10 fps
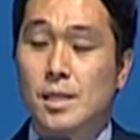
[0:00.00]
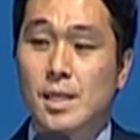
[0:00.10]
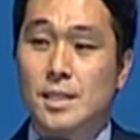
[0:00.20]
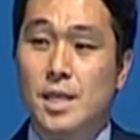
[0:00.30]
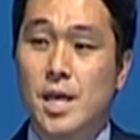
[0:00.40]

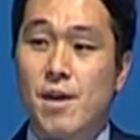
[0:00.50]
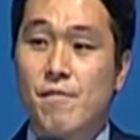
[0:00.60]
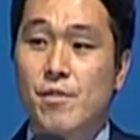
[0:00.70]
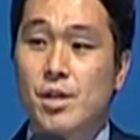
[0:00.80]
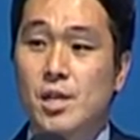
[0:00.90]
Yes,
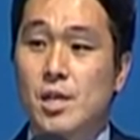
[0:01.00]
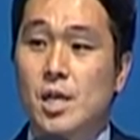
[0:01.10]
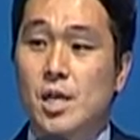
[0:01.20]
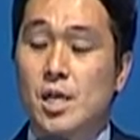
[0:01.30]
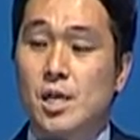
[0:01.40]
every
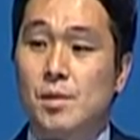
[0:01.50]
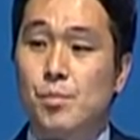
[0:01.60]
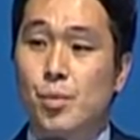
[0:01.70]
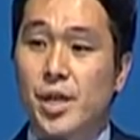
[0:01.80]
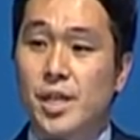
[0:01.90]

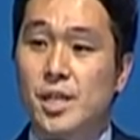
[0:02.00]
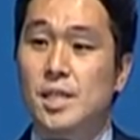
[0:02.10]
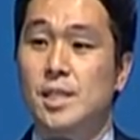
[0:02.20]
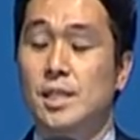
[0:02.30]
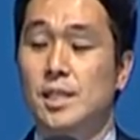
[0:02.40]
break
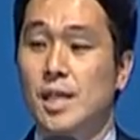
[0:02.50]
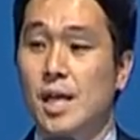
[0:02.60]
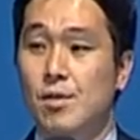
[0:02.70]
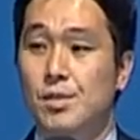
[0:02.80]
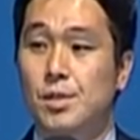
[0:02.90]
and that
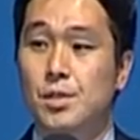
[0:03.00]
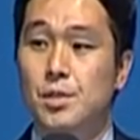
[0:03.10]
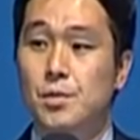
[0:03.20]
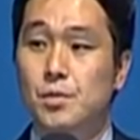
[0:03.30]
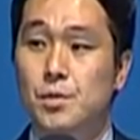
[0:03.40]
our Sunday
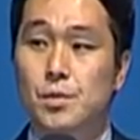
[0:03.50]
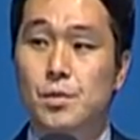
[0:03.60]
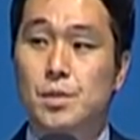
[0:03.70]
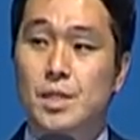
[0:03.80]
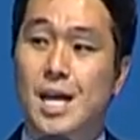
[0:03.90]
school
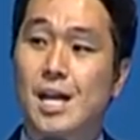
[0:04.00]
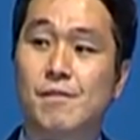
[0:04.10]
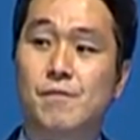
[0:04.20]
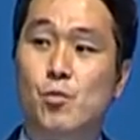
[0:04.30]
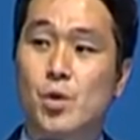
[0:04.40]
students
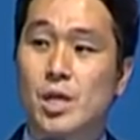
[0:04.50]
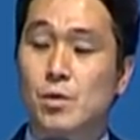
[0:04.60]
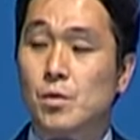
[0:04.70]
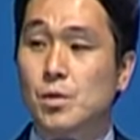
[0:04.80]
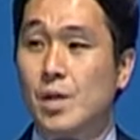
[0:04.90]
have, we are
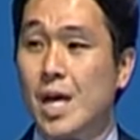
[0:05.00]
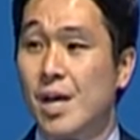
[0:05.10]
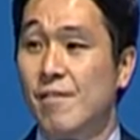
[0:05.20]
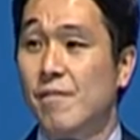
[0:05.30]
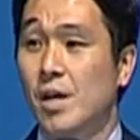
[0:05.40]
going to
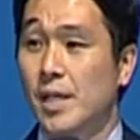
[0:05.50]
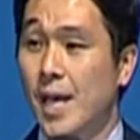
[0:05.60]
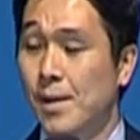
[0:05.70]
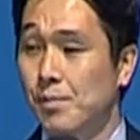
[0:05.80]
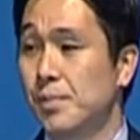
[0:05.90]
have a
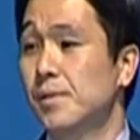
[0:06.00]
camp.